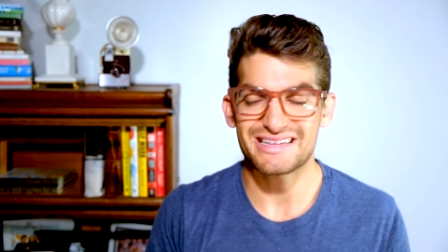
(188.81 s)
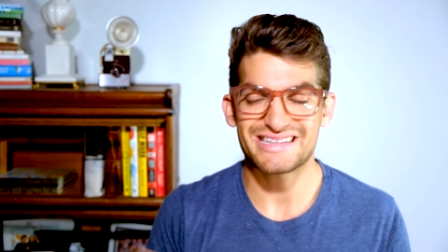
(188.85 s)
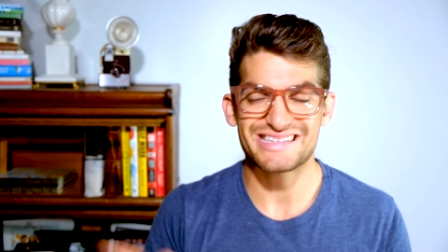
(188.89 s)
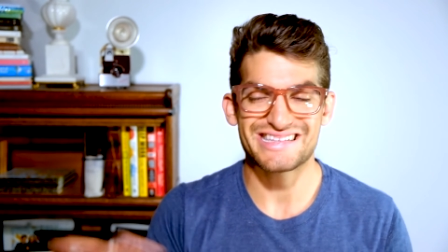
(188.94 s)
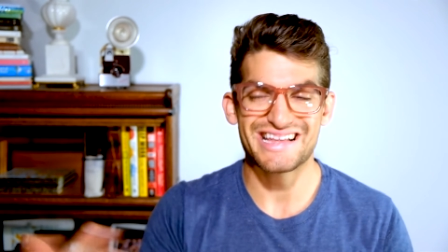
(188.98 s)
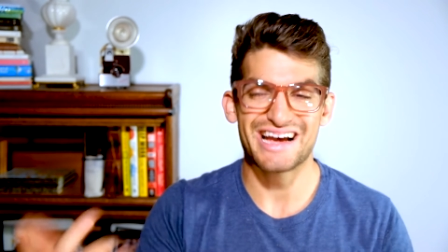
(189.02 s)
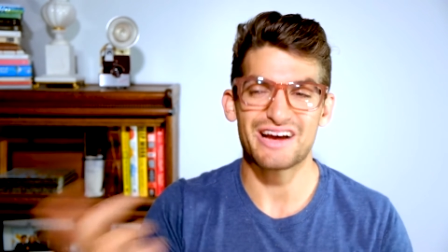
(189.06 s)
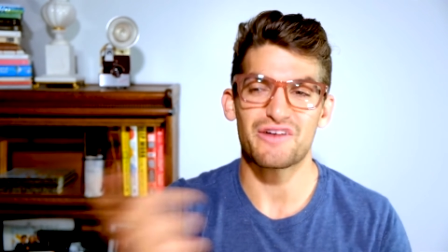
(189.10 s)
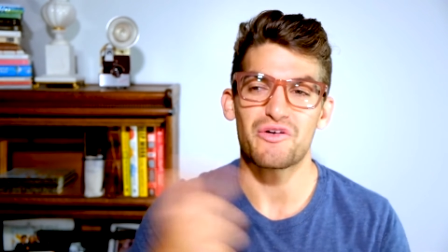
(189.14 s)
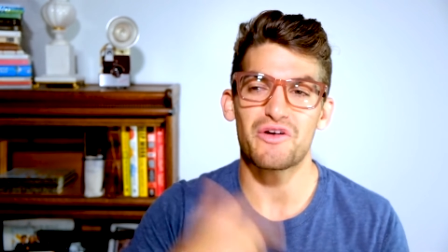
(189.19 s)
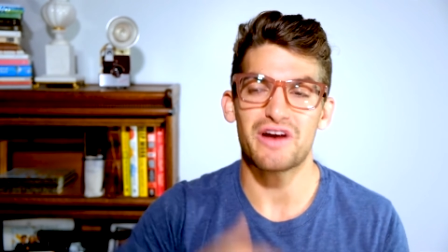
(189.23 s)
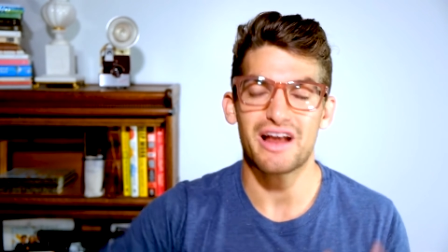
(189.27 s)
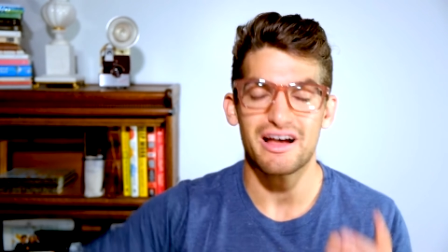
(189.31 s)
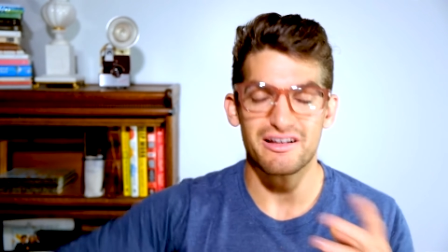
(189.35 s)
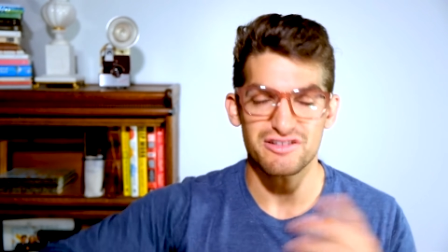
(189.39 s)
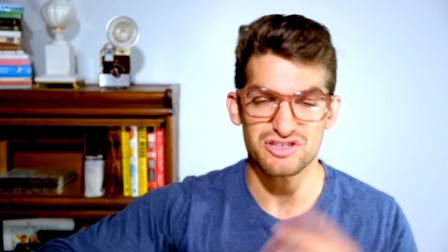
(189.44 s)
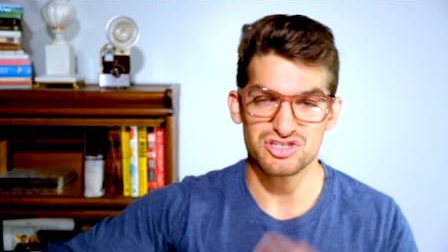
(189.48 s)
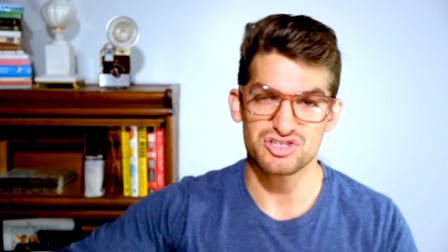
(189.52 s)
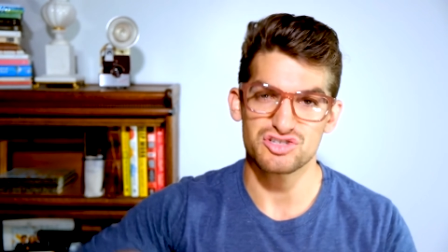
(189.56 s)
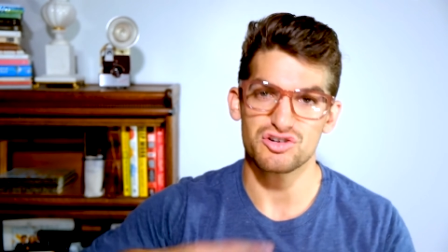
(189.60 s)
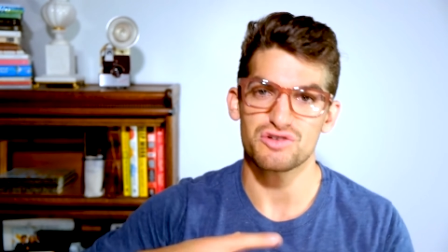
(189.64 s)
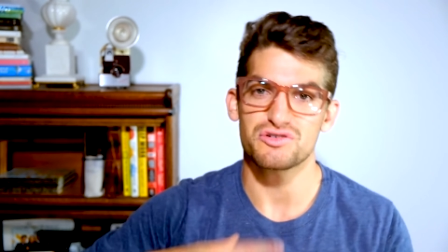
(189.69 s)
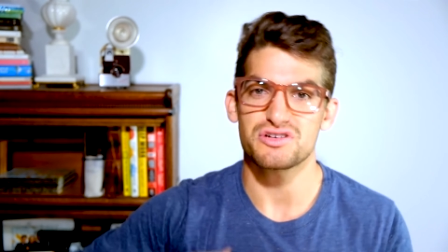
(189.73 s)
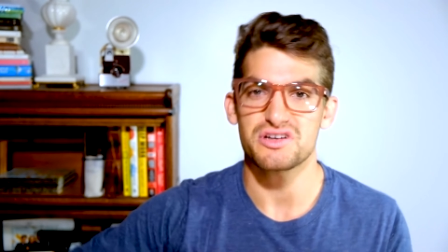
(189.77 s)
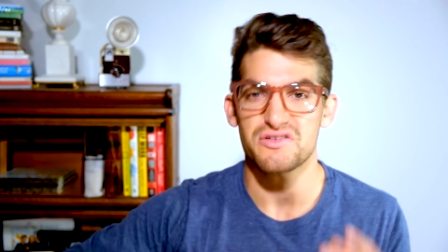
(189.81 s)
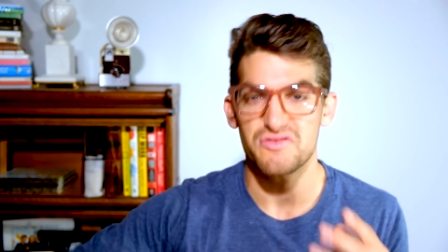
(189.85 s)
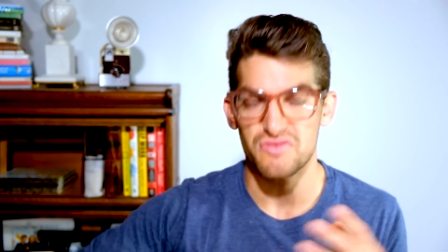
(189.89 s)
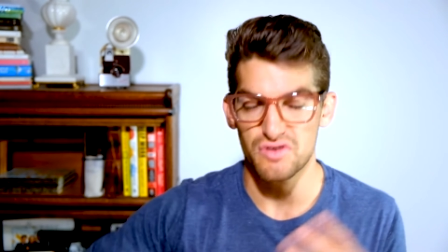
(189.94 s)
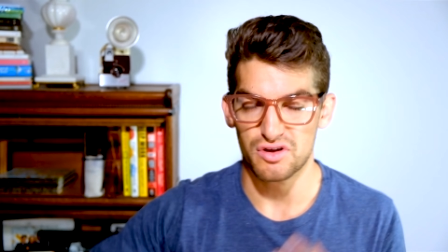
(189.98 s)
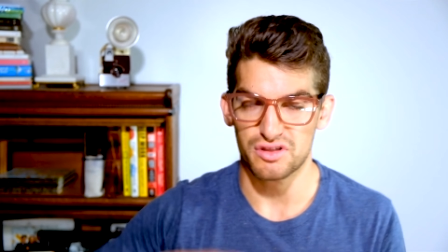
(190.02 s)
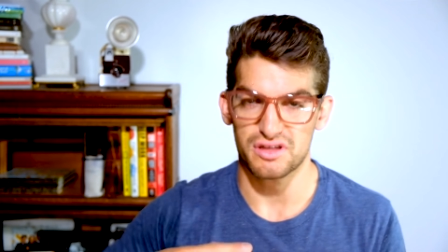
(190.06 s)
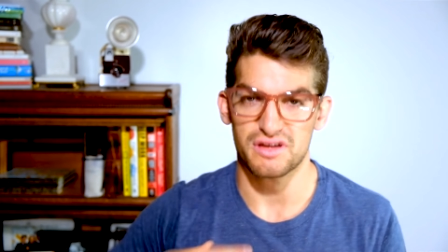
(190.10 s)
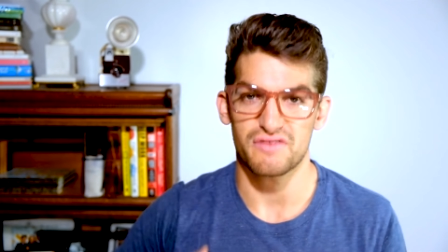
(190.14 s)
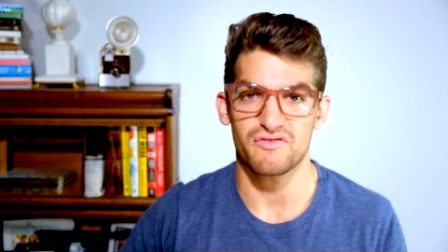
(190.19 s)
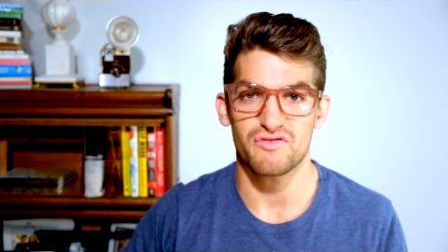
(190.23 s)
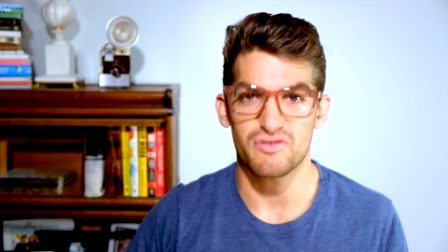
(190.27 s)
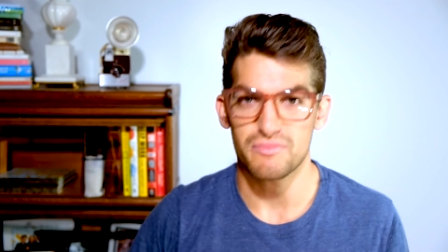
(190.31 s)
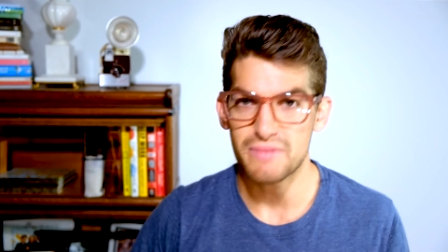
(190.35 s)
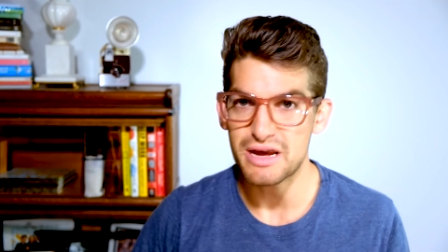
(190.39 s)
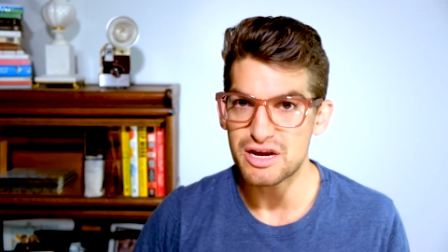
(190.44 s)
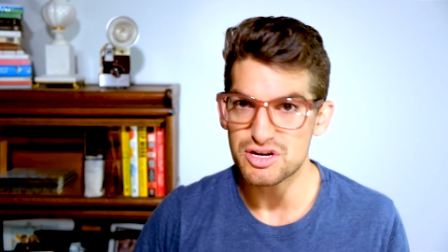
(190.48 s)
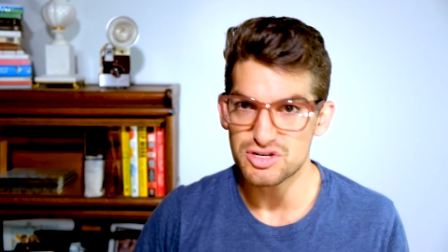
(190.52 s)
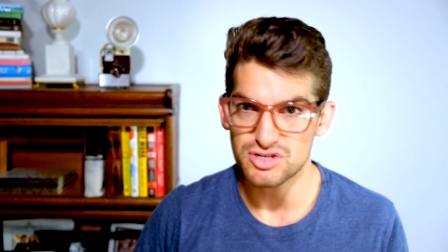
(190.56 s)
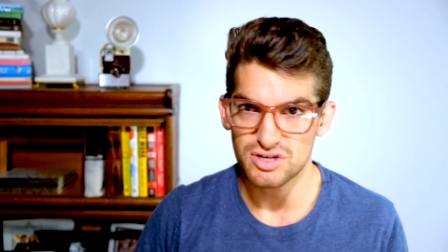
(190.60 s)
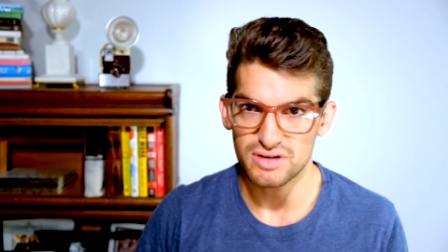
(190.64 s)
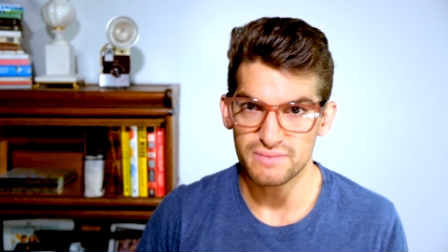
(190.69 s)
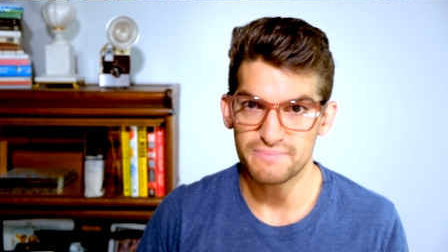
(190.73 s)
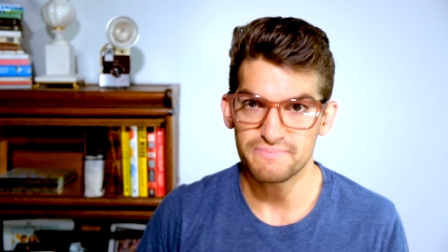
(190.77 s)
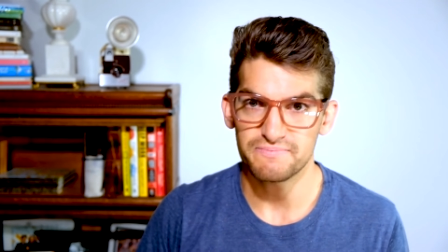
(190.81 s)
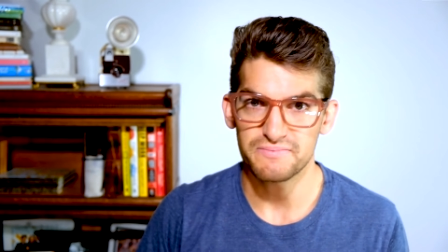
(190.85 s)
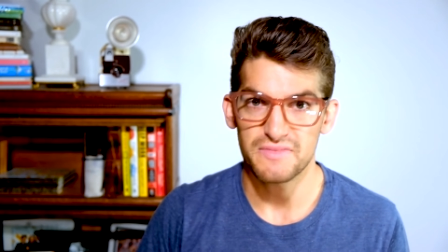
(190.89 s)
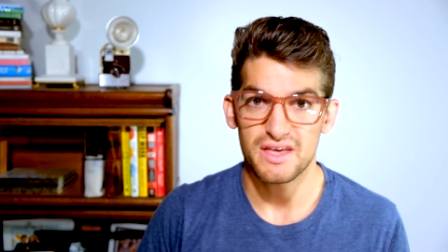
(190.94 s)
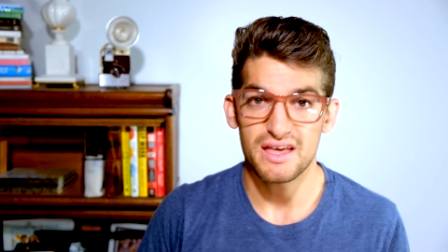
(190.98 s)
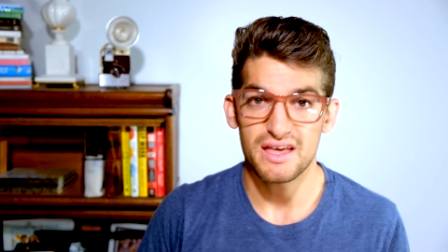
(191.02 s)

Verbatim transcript: it's not going out and searching for all the information.